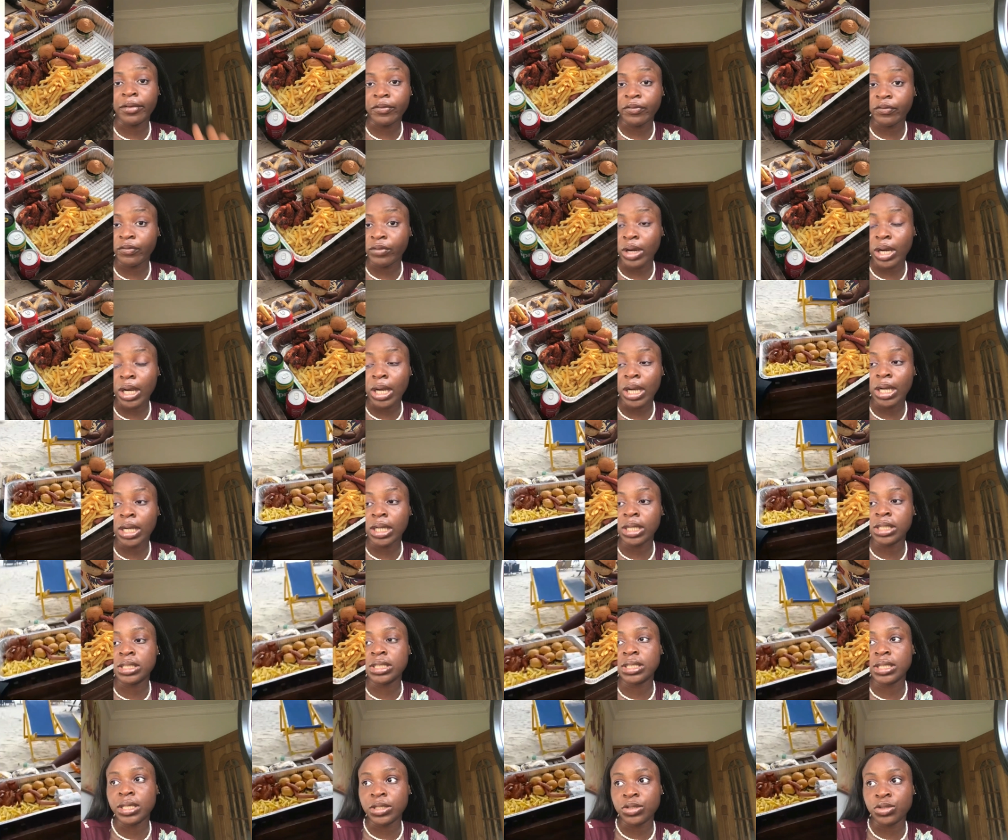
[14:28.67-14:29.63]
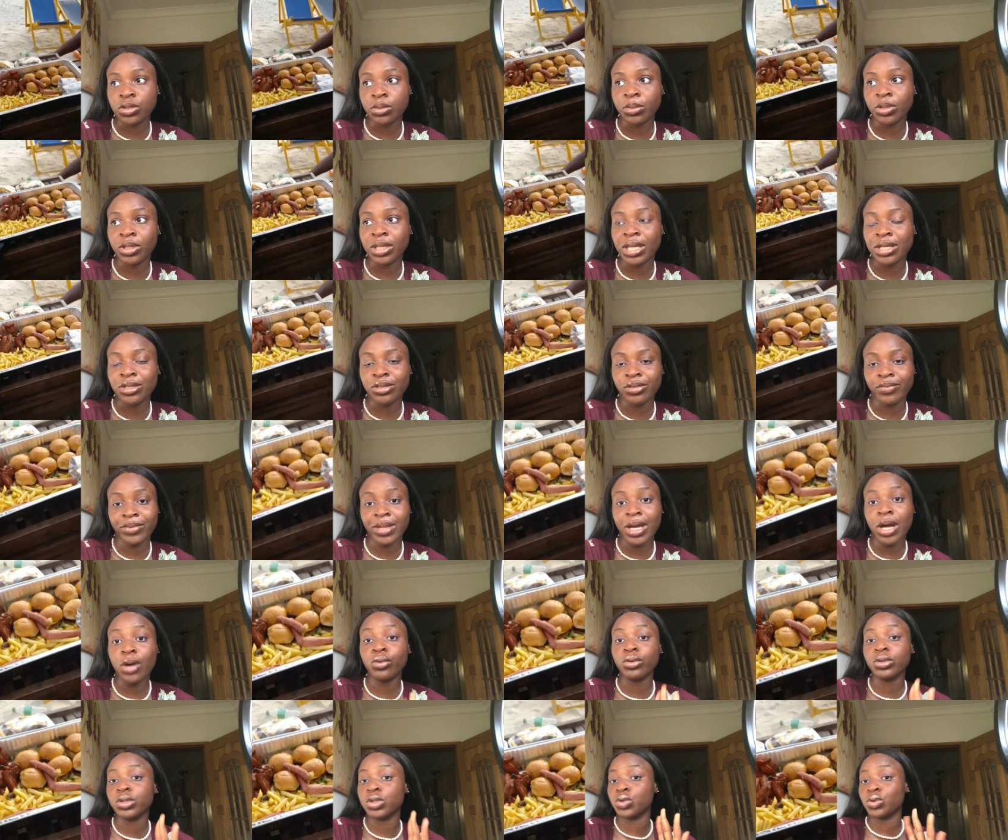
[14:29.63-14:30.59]
fries, and some other stuff.
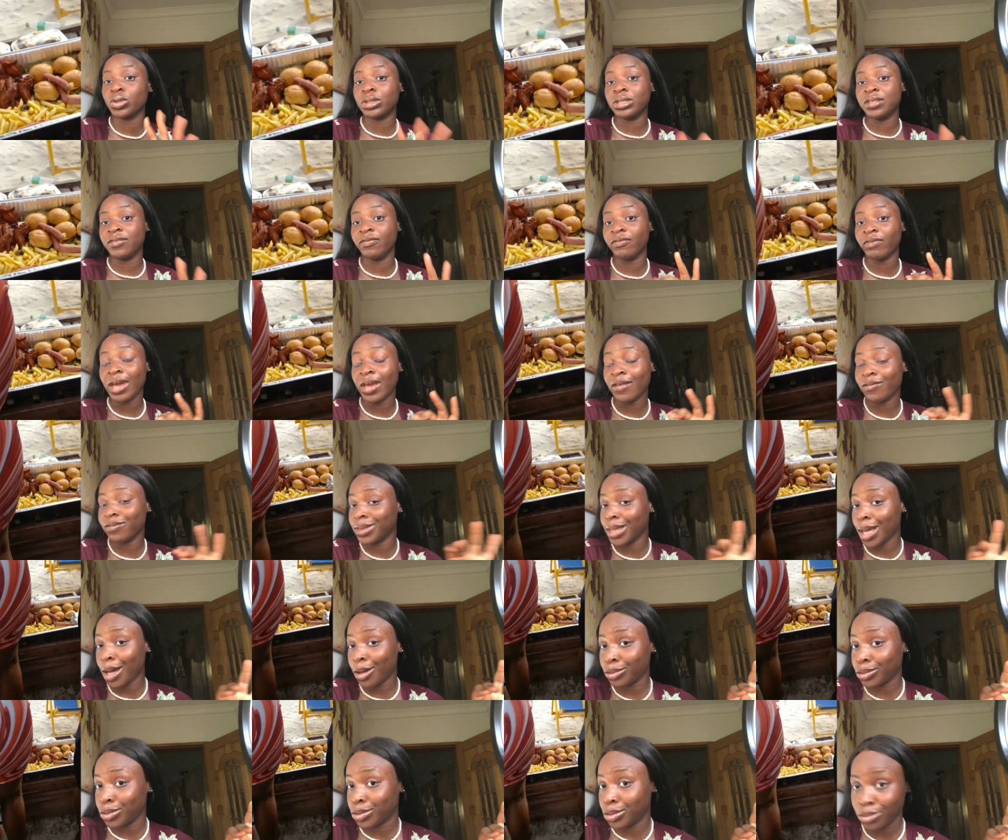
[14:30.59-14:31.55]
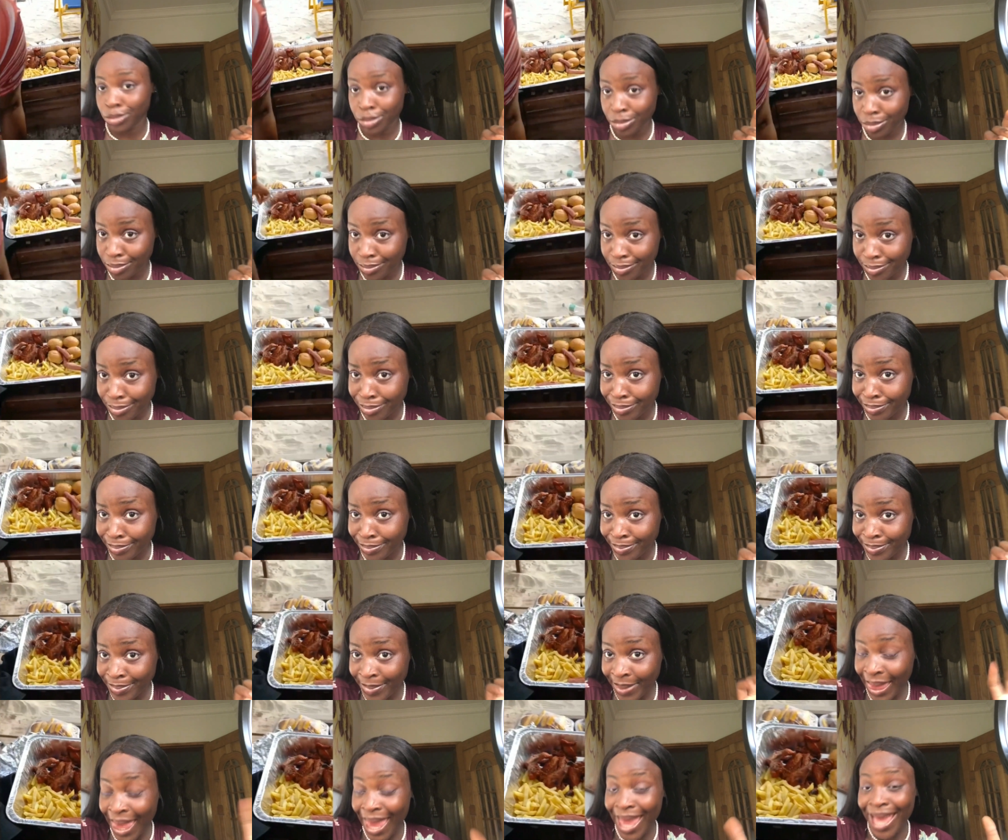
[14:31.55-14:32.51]
That was 25,000.
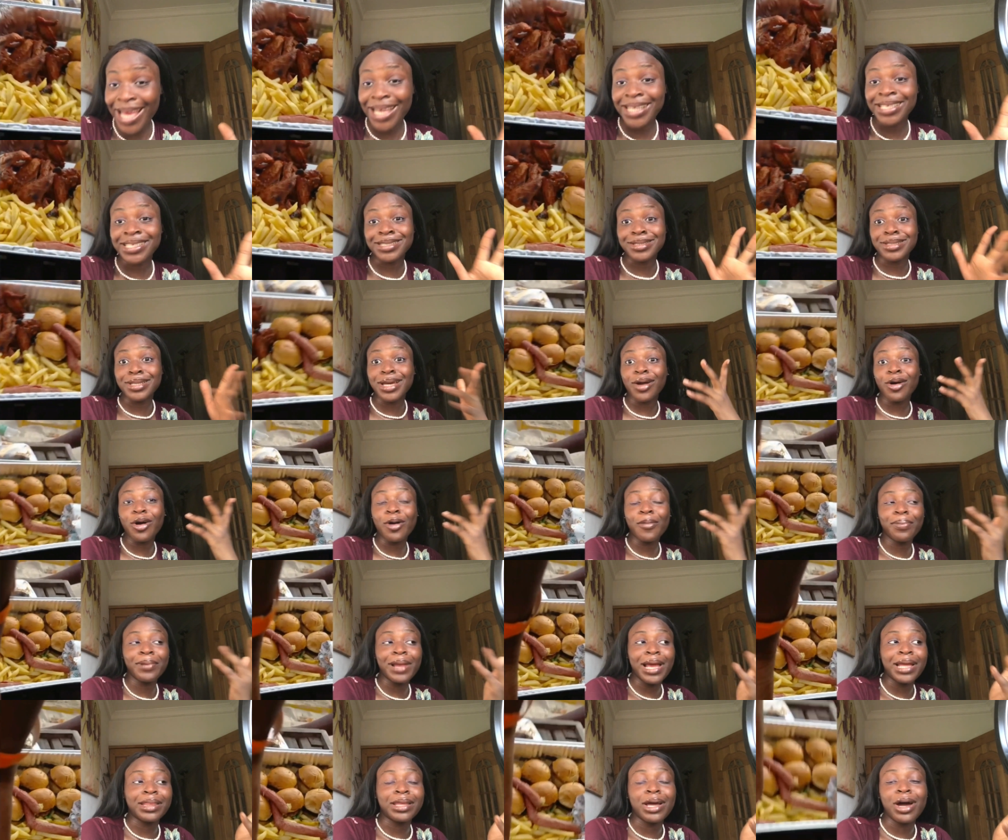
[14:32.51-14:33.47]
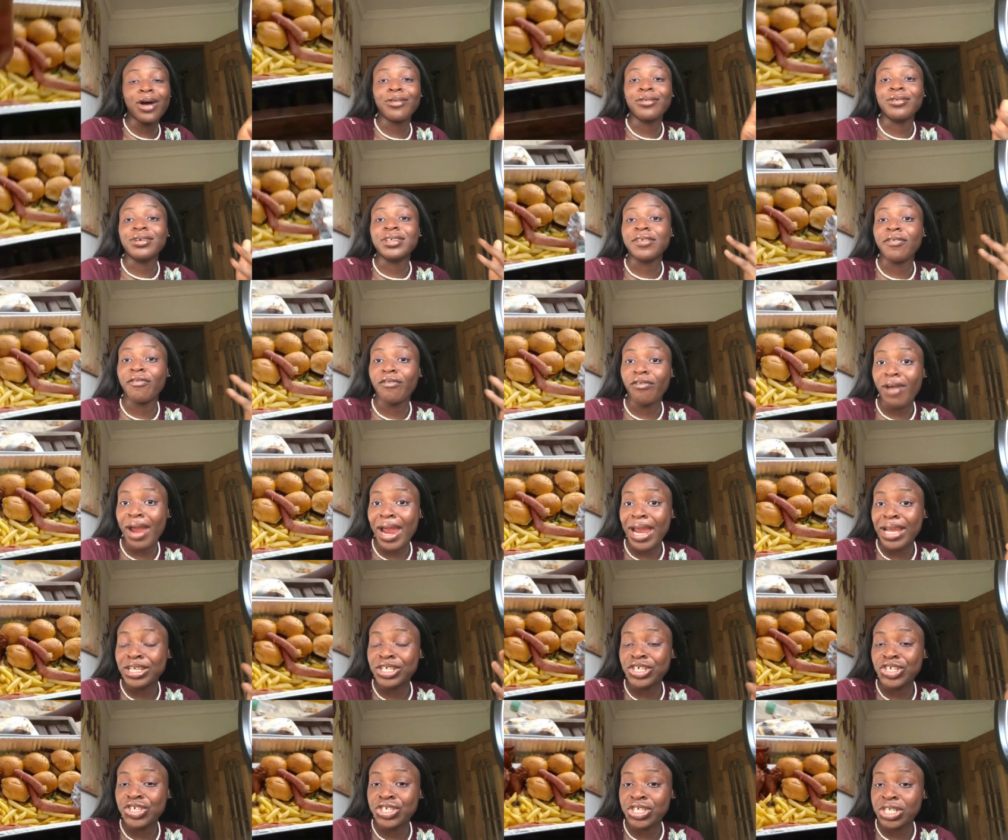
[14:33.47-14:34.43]
The second platter was
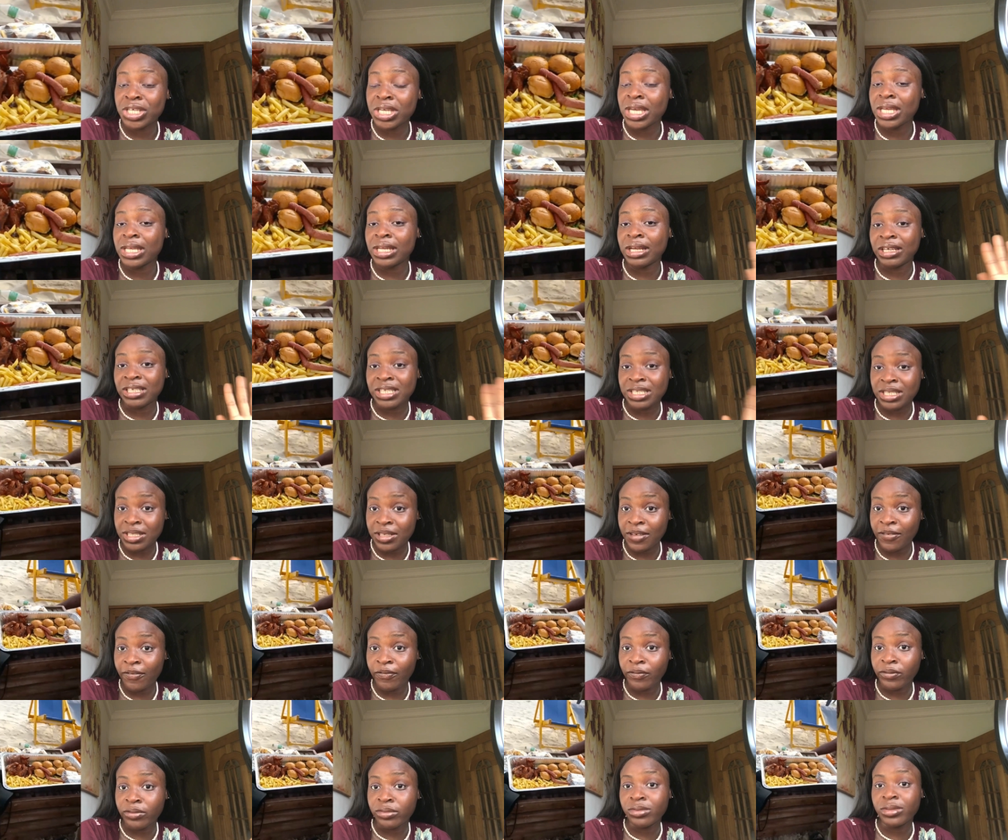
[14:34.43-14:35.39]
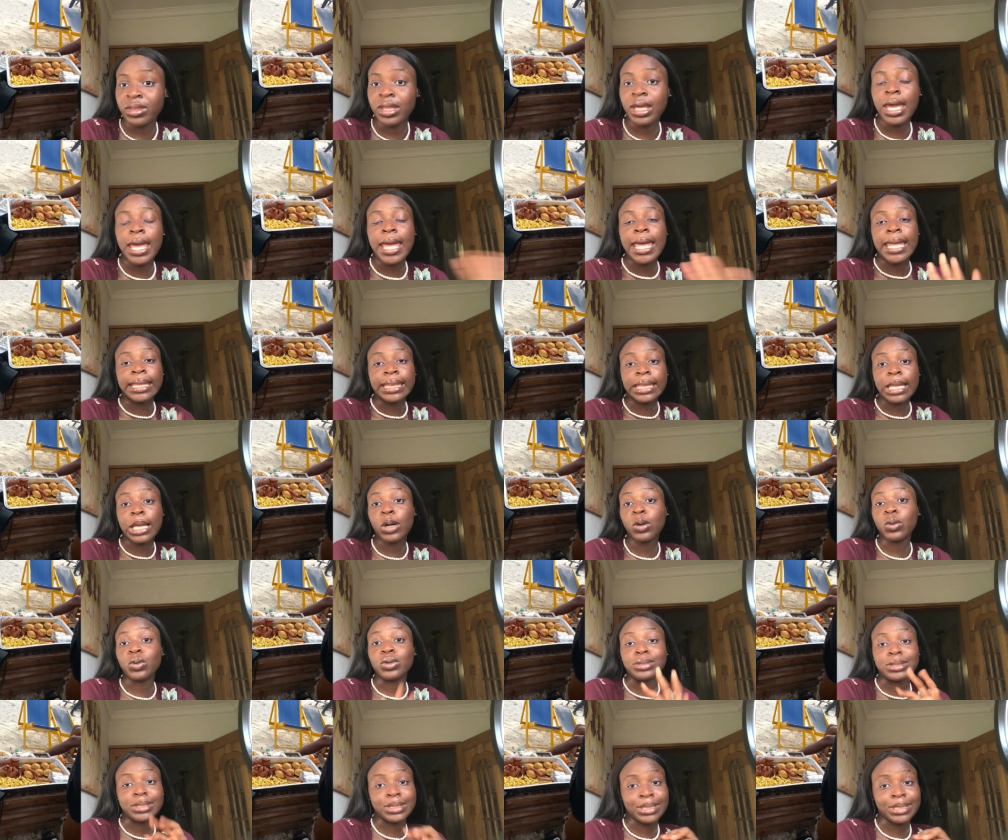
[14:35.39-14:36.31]
fries, chicken, and seafood. That was